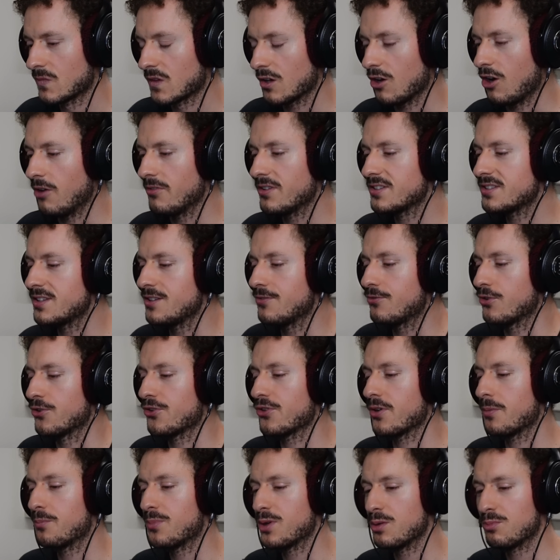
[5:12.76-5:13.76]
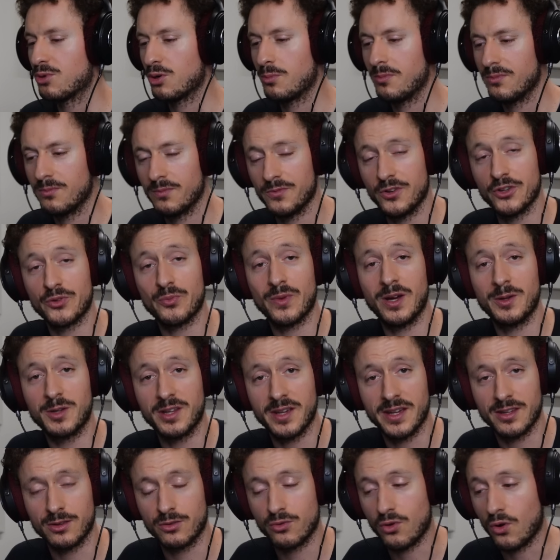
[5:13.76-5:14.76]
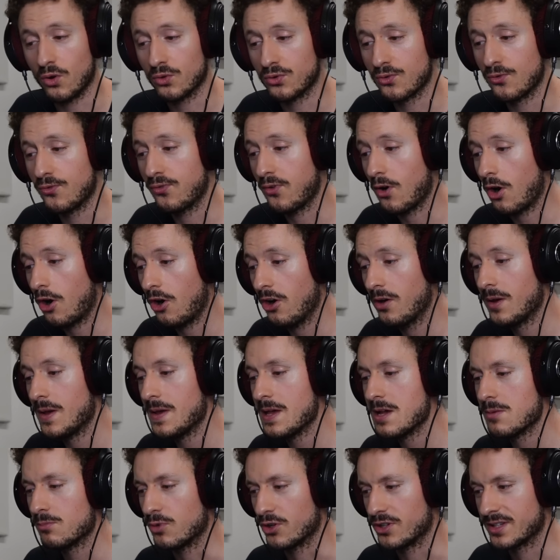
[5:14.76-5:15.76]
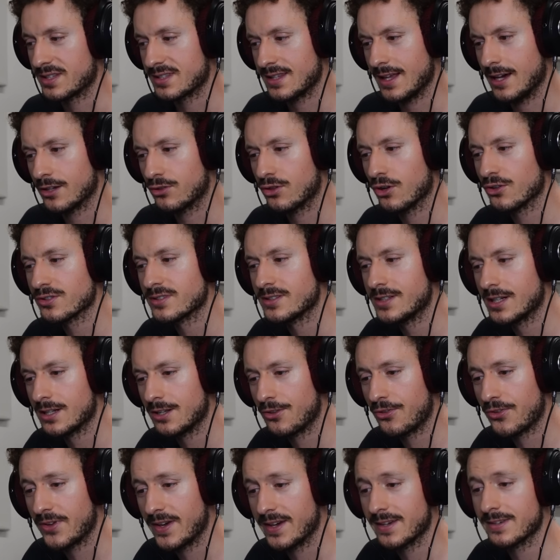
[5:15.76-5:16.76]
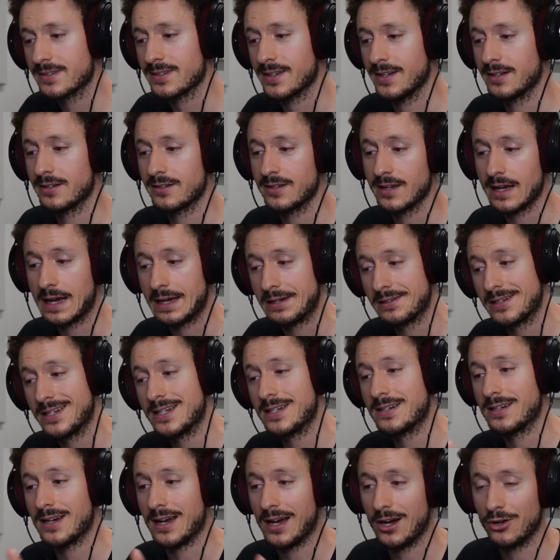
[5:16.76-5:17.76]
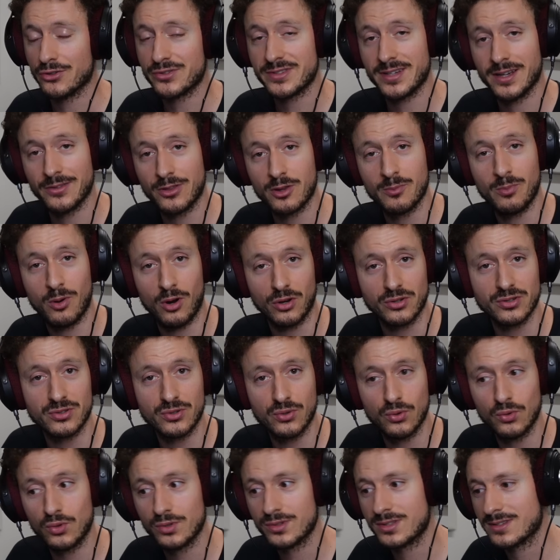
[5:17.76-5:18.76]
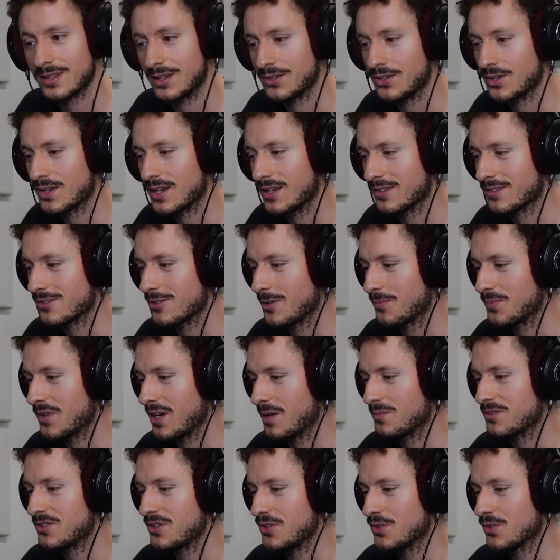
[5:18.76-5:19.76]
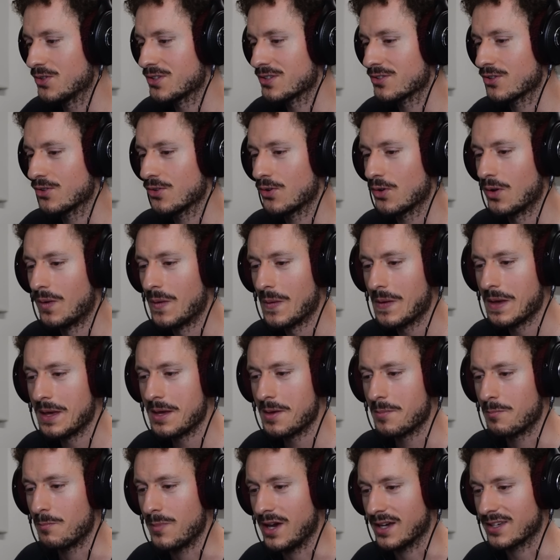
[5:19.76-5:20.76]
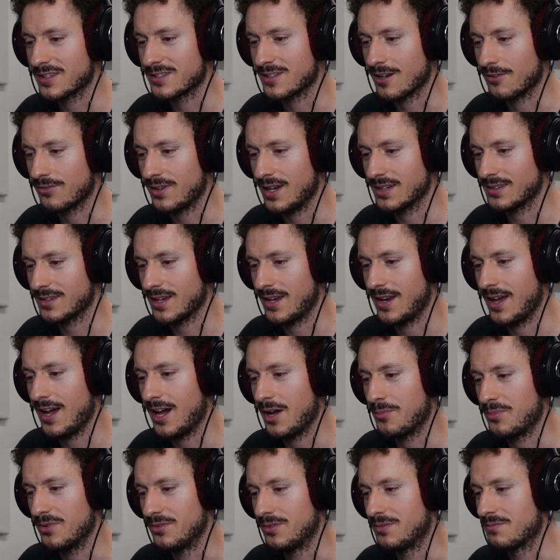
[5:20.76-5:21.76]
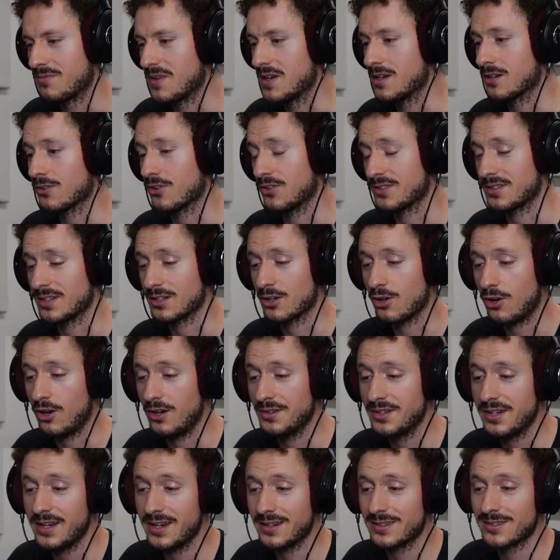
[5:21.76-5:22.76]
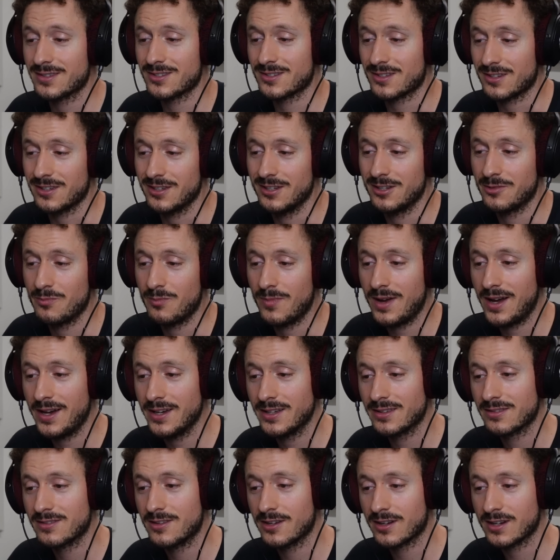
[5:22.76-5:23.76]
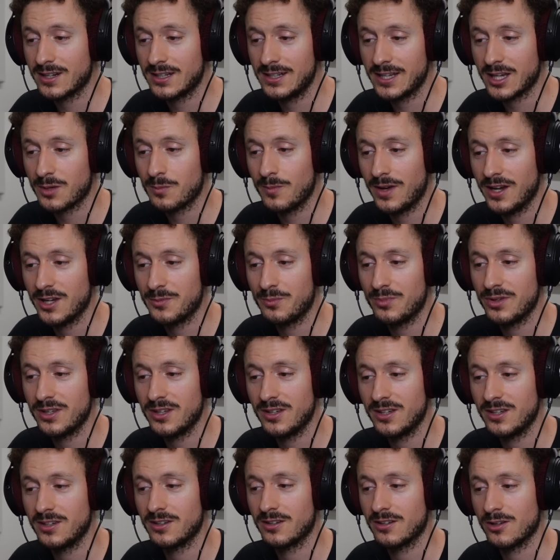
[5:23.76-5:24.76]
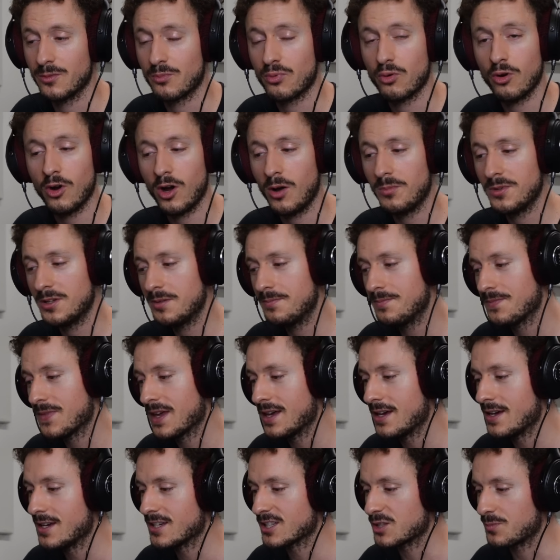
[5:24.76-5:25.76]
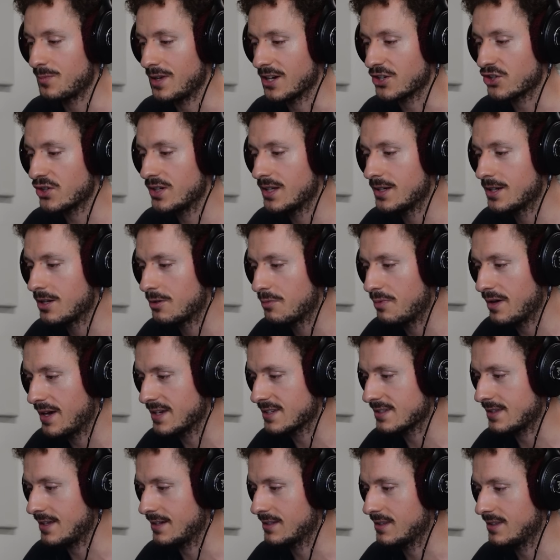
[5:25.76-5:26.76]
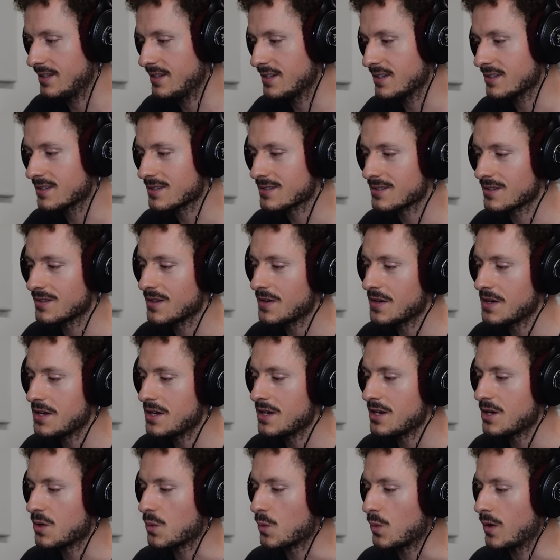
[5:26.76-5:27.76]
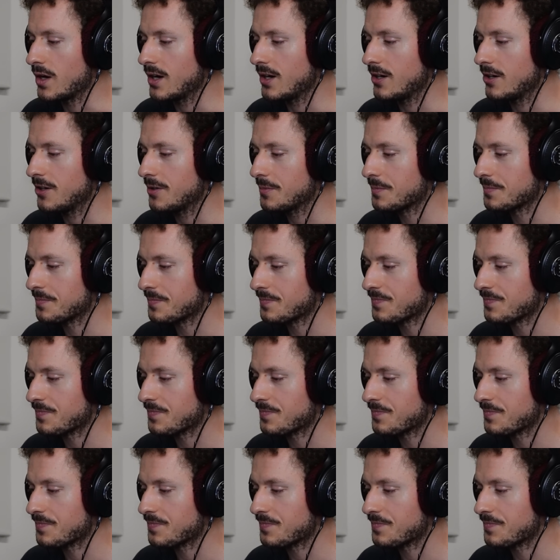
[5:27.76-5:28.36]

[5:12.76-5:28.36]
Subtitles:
obviously for some people this might go too far, but it's like those little things and outside the box tools that you can sometimes use to make stuff like that happen. Because in context, the click might be a problem, especially in a bass like this, where